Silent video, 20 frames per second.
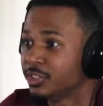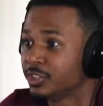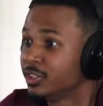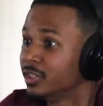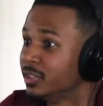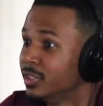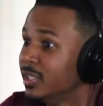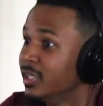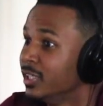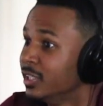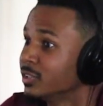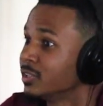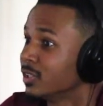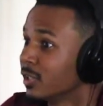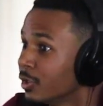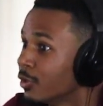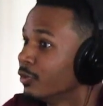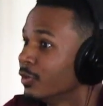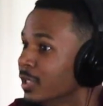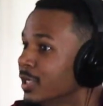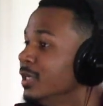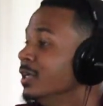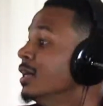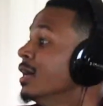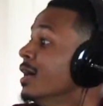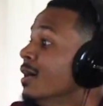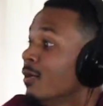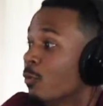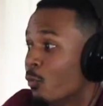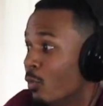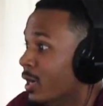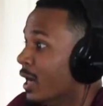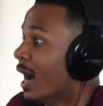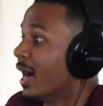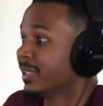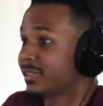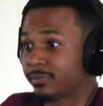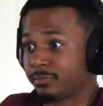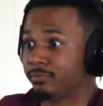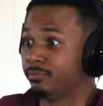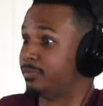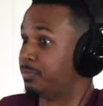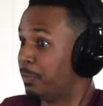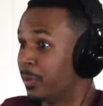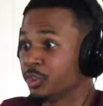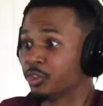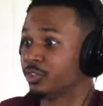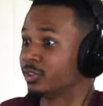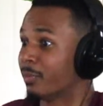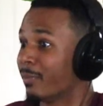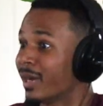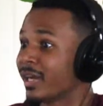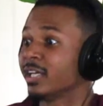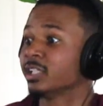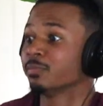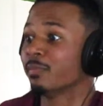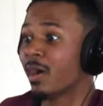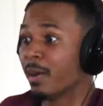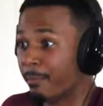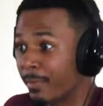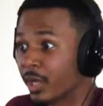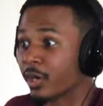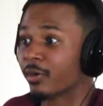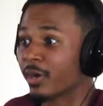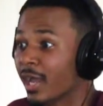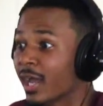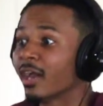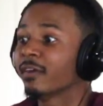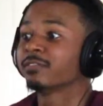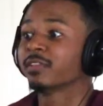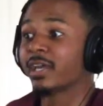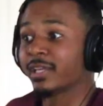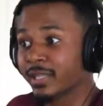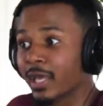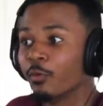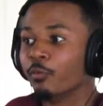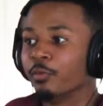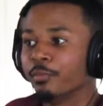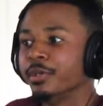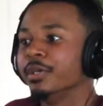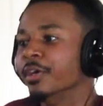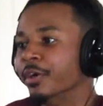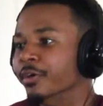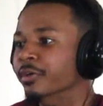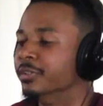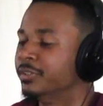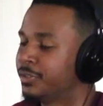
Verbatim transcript: She is literally when I picture somebody as my better half, like that would be her.